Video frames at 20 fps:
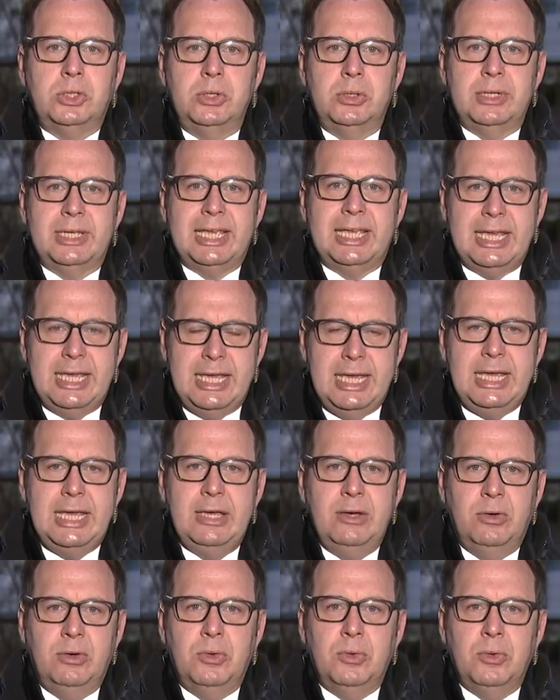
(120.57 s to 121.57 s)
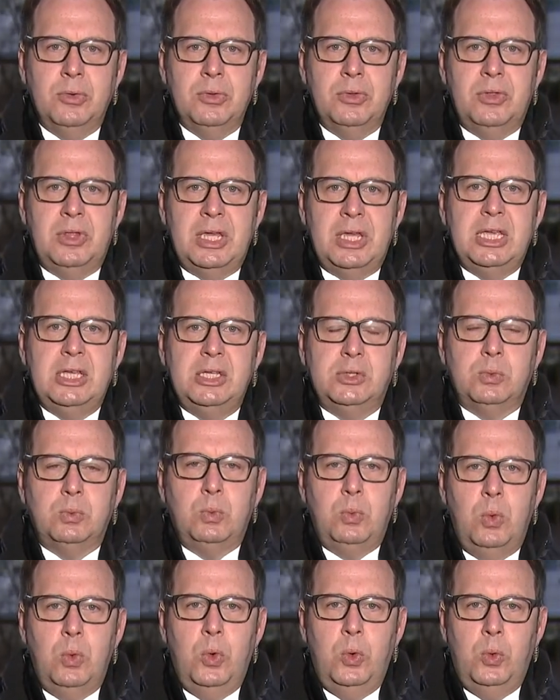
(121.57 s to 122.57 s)
to heal these
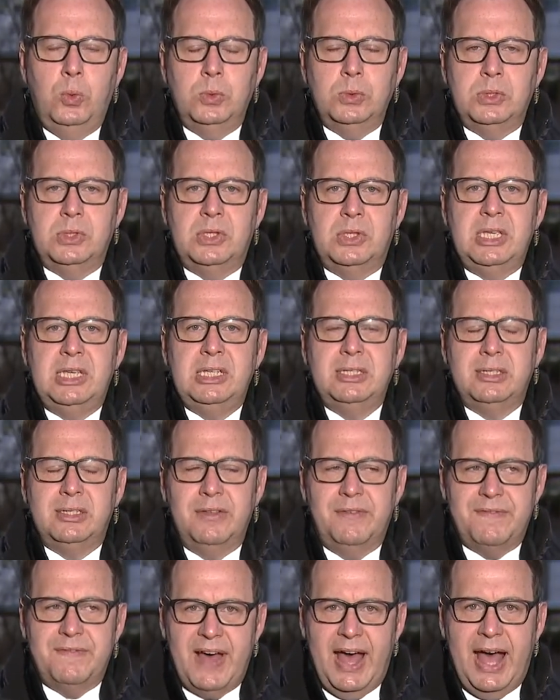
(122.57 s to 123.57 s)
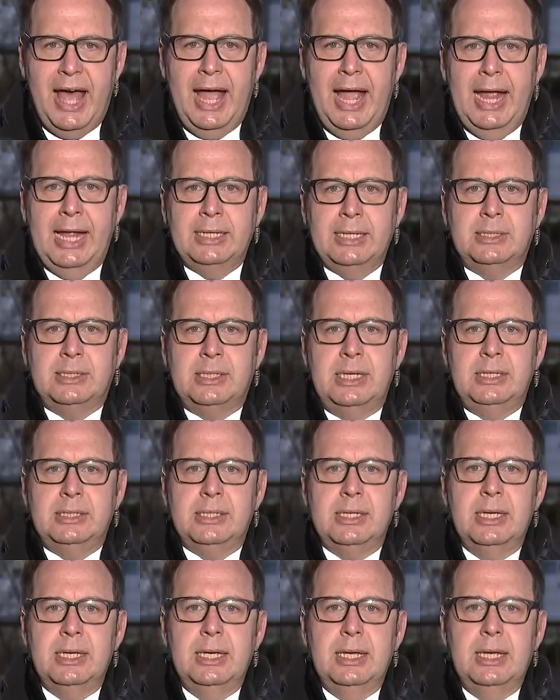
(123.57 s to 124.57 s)
wounds, these divides,
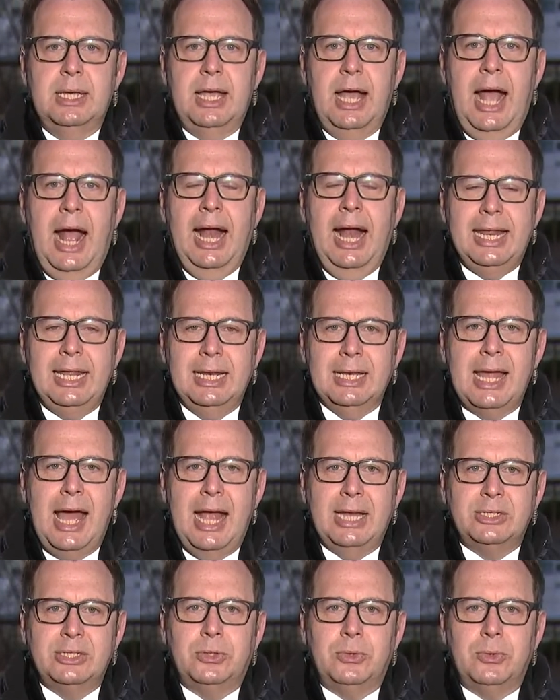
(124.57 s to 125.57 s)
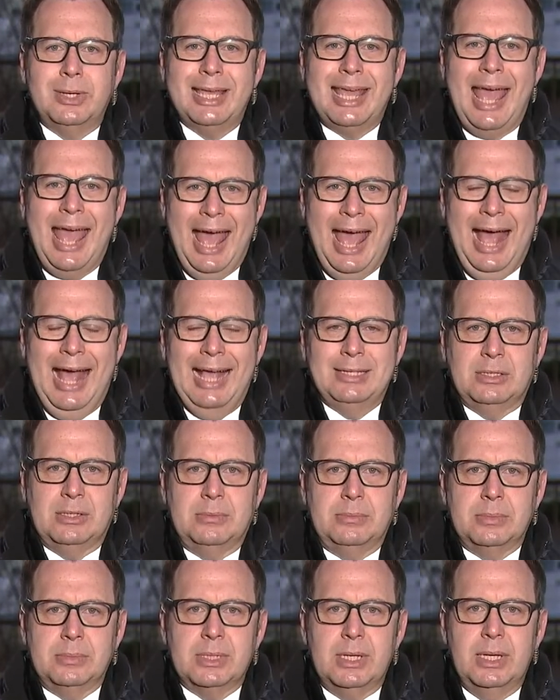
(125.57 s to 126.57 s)
these ideological
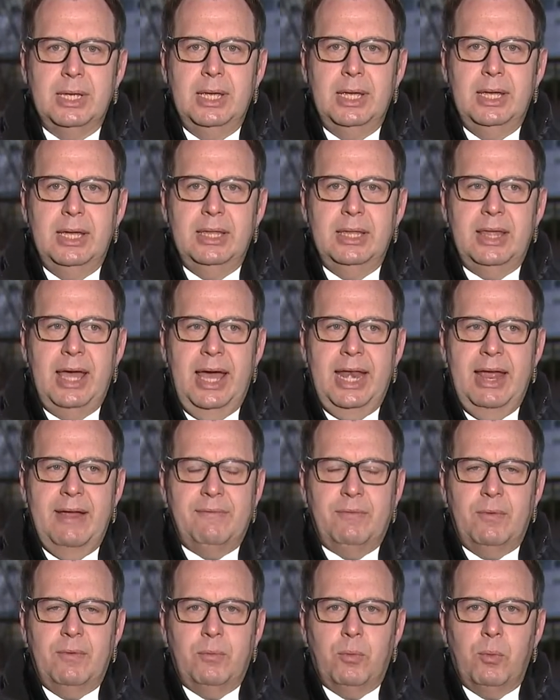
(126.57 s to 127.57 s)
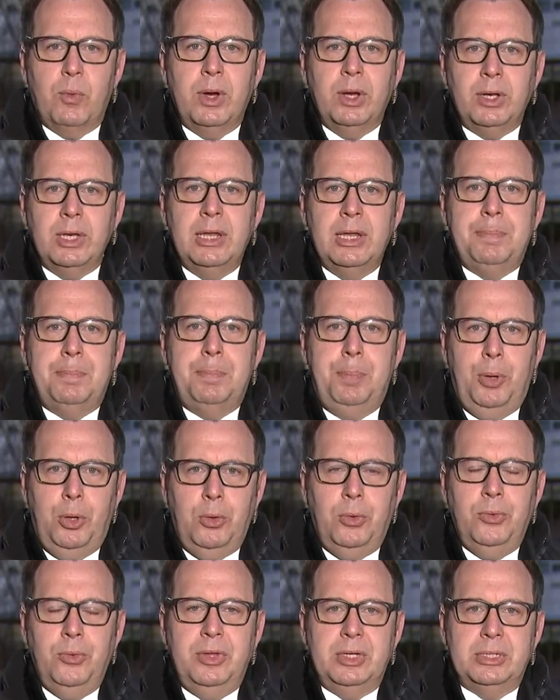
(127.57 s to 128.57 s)
chasms that have really
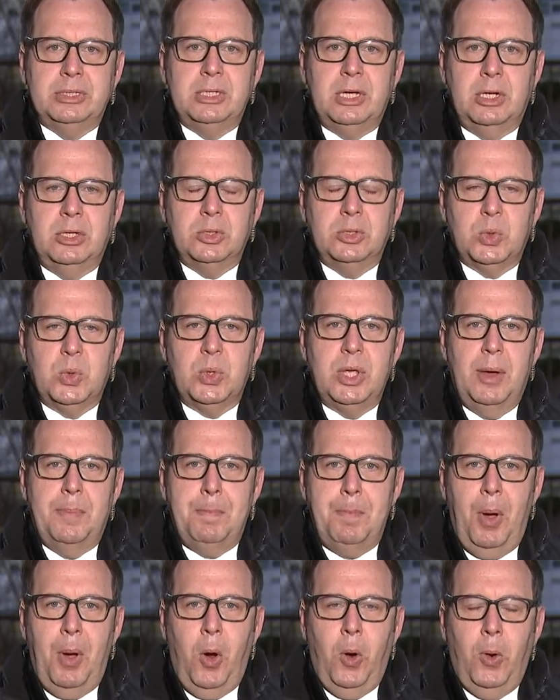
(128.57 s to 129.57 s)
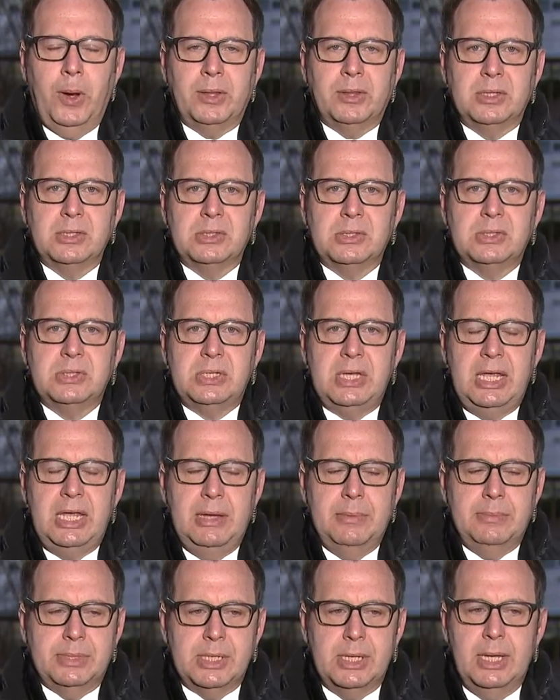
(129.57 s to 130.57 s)
pulled this country apart at the
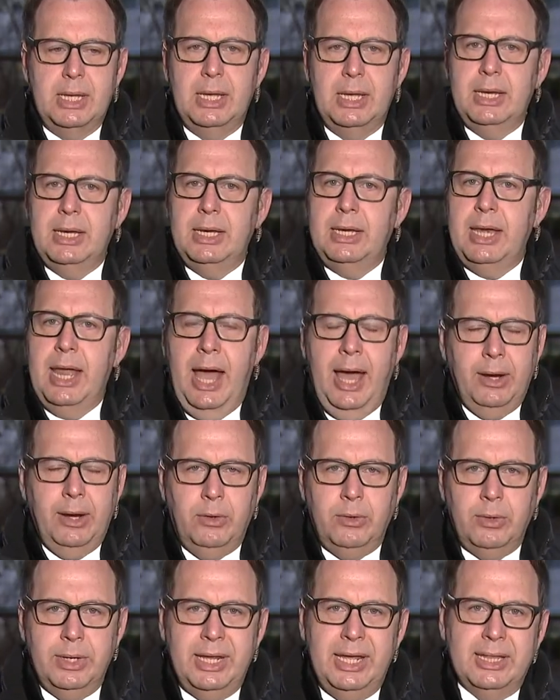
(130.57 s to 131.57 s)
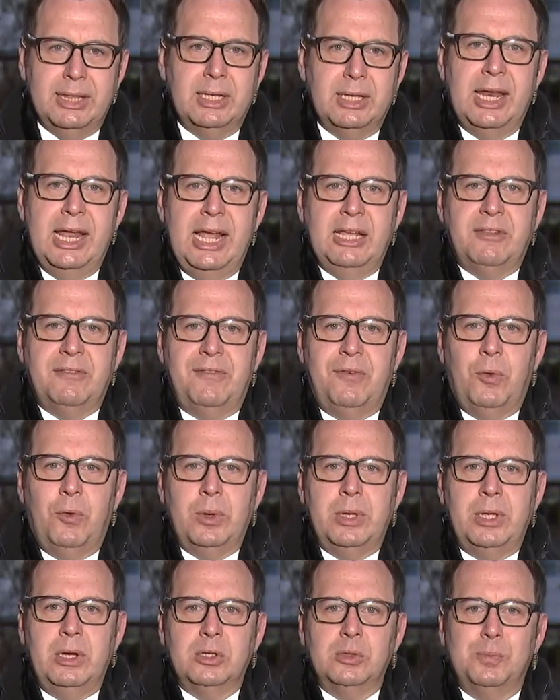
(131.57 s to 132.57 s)
seams, not only at the last
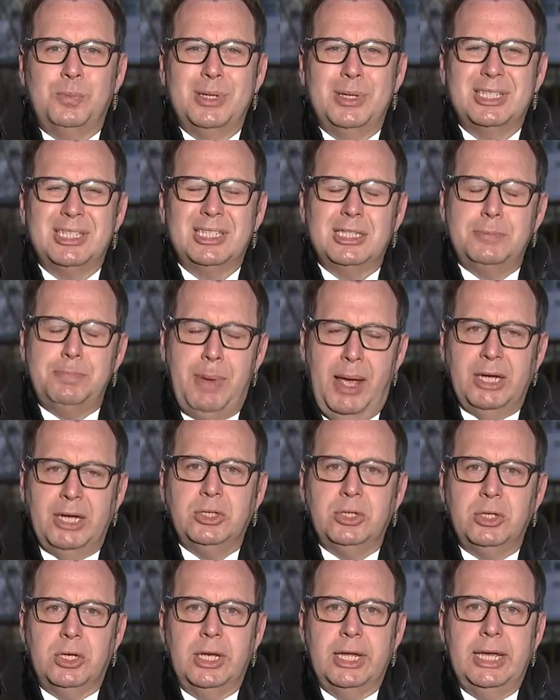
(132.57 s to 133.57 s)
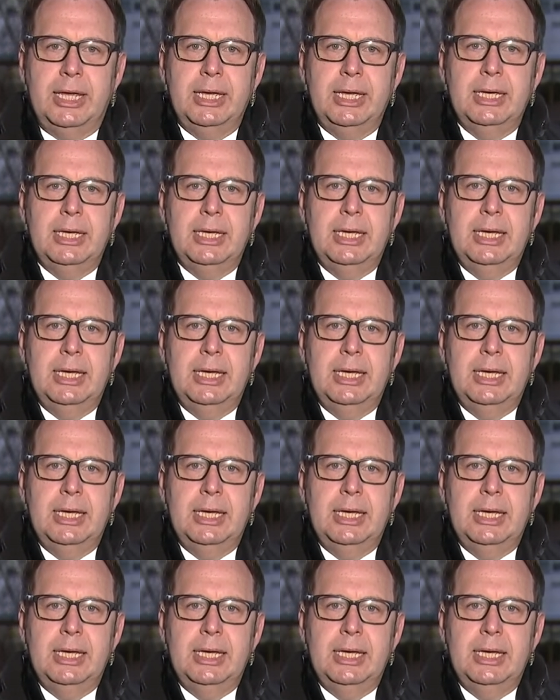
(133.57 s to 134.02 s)
4 years, but especially